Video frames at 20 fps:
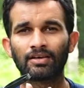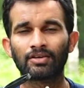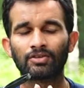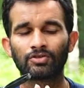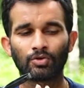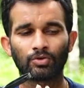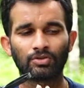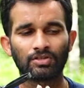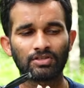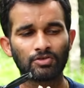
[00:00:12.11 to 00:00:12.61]

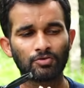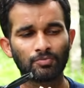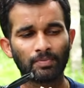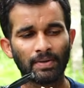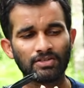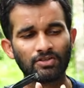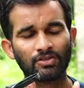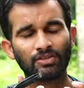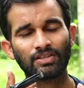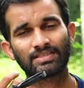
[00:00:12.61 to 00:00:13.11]
So this is
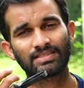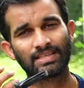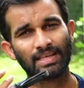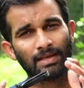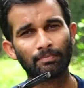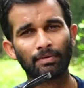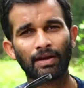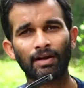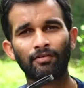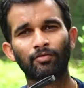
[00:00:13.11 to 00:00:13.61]
based on the
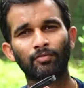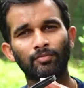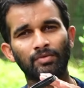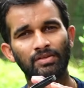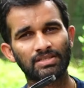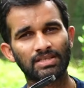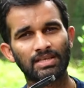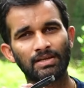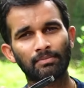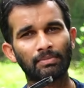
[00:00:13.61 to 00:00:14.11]
same platform, the
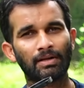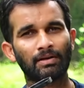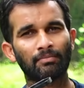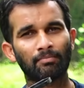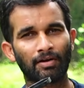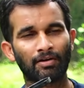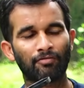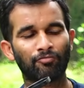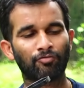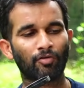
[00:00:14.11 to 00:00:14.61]
GM10
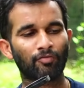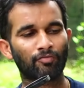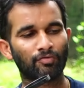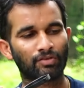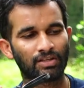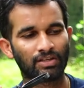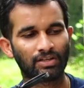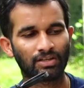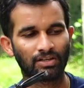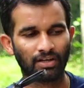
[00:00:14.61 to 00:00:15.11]
platform,
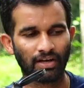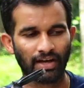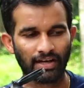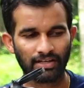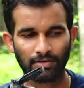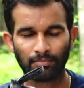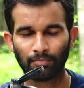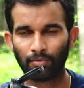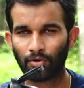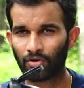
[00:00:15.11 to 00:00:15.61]
with the
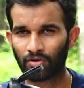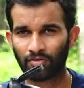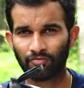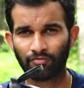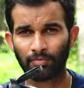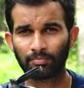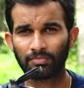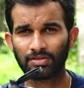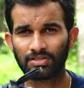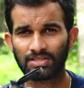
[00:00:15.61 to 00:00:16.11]
action block
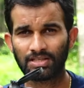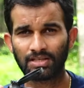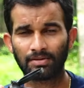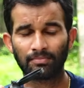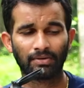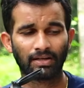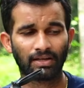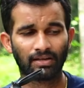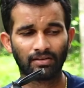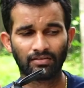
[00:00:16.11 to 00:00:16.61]
from the
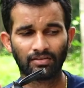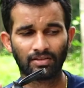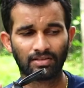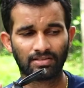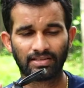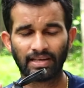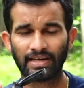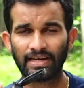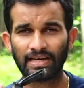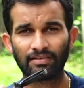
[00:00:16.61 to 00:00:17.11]
GM10, the
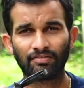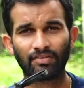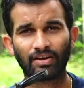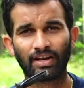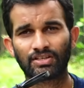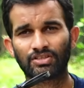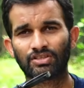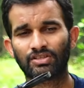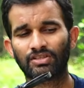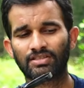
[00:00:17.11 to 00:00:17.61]
side lever
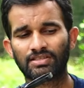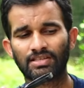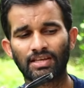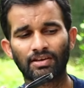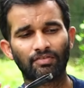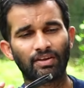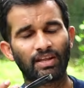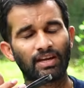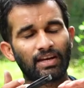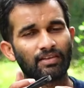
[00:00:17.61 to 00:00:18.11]
action, the
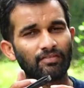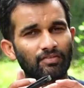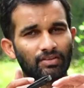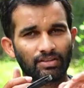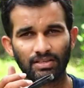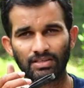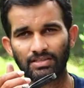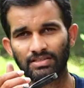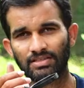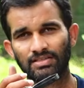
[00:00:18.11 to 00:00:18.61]
safety and
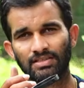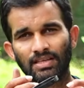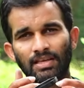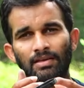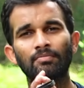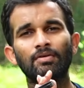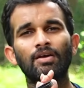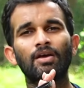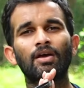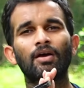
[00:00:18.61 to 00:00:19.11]
everything is the same.